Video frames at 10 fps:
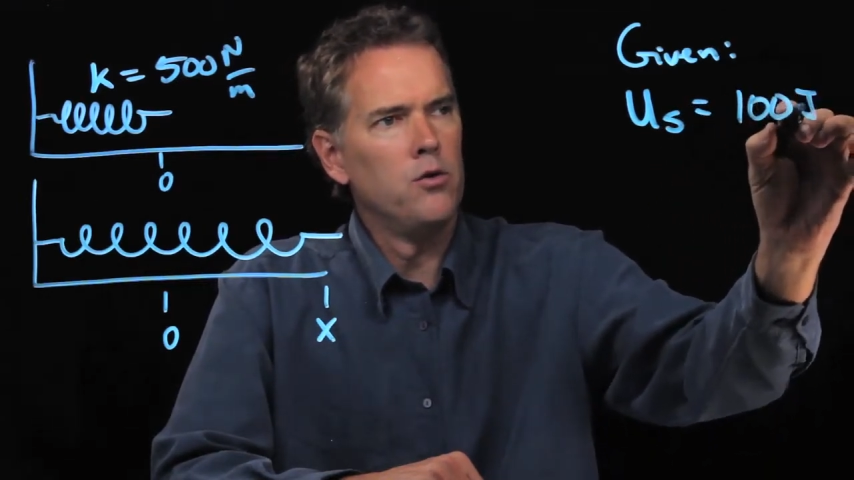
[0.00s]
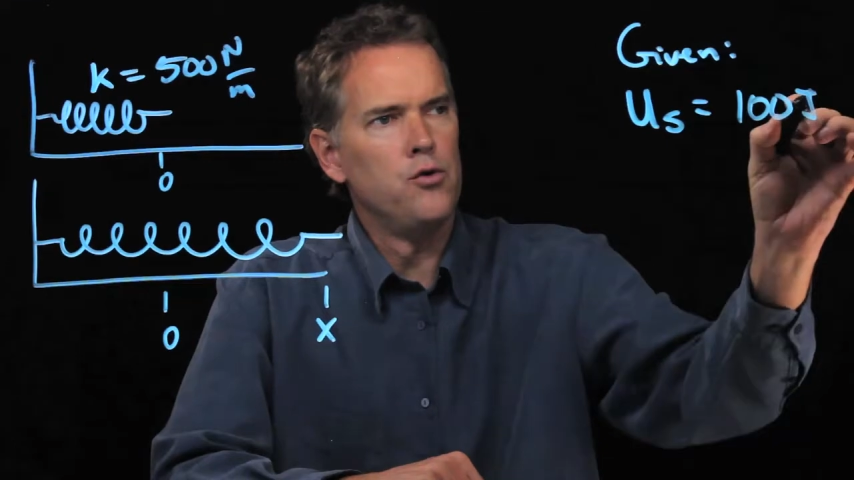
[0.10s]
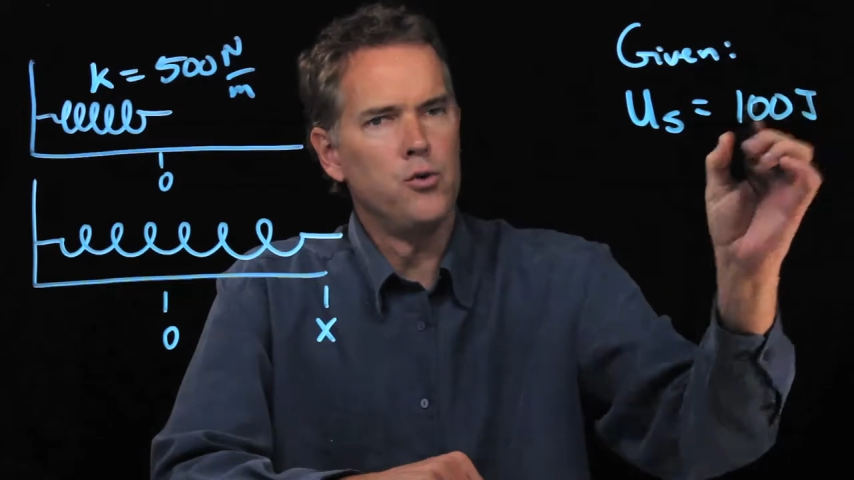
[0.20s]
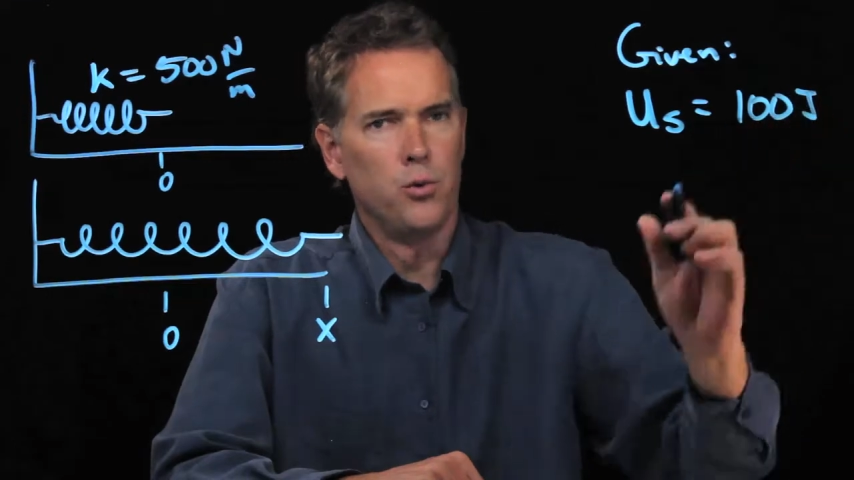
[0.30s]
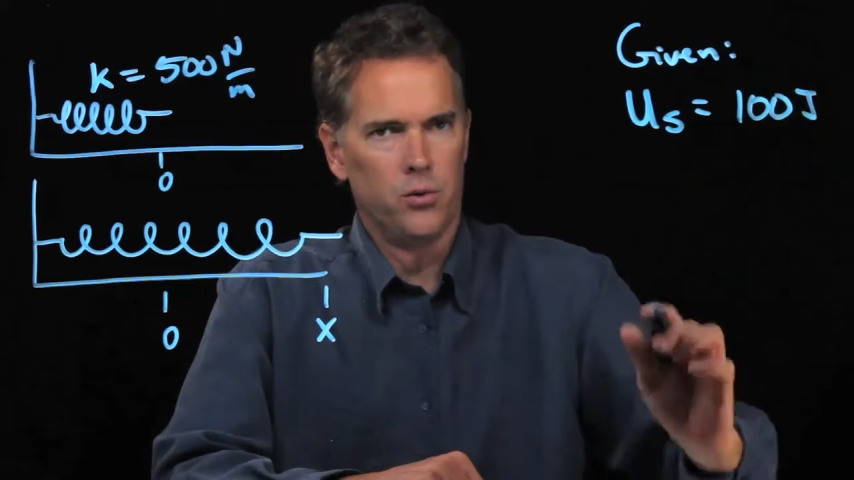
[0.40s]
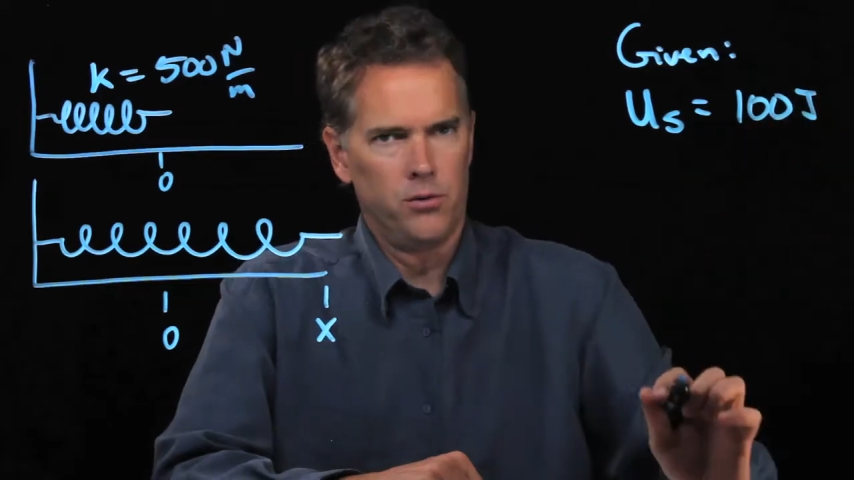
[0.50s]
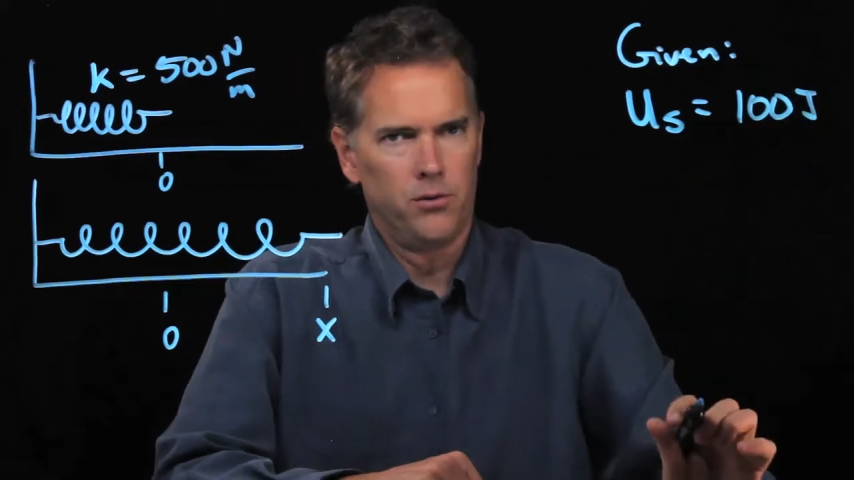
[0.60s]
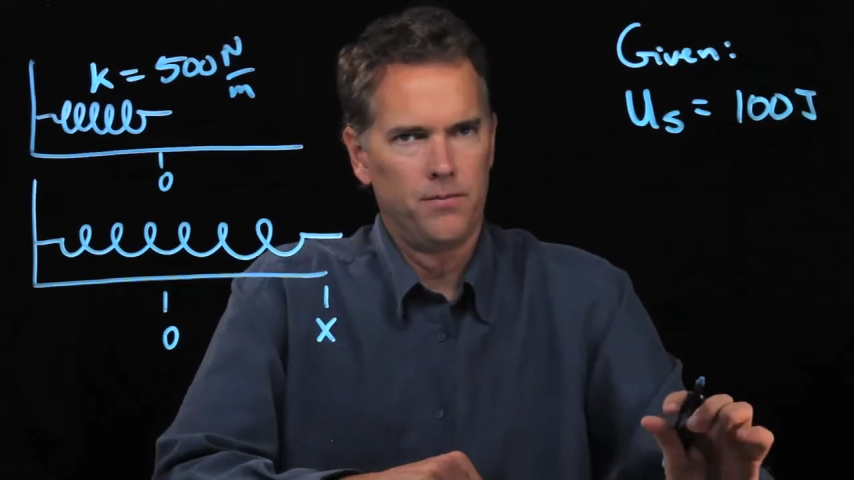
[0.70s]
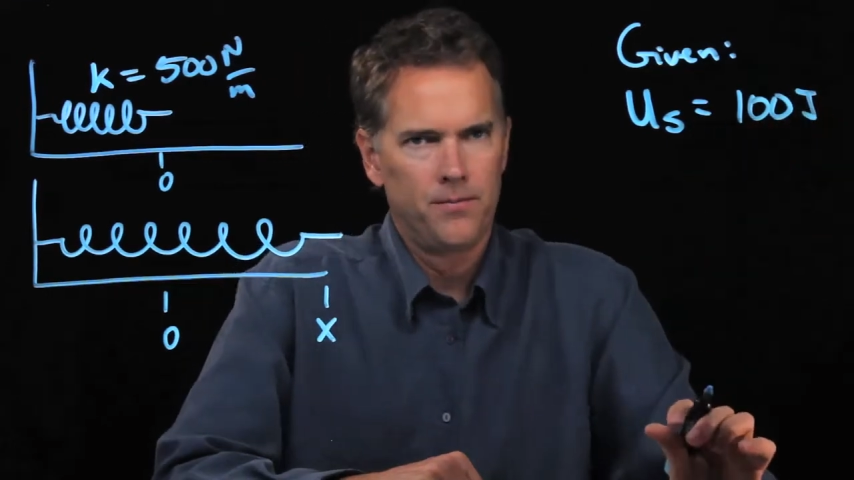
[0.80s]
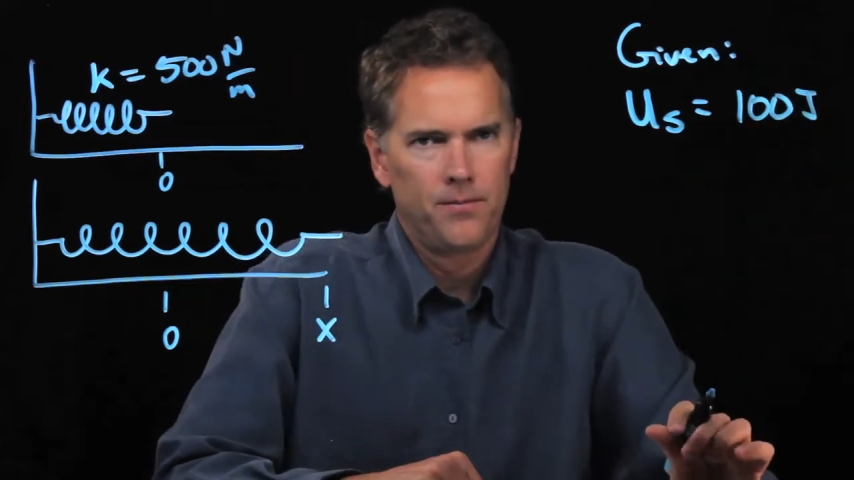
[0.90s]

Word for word: joules.